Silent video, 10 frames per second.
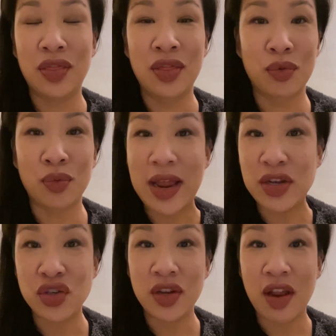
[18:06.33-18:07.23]
the
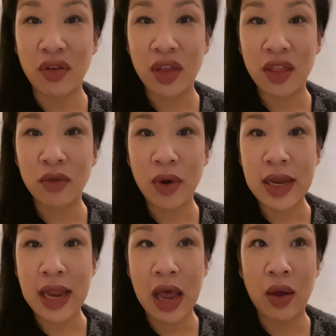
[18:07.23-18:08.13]
wrench and everything
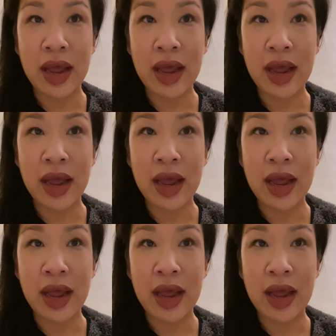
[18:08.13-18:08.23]
right now.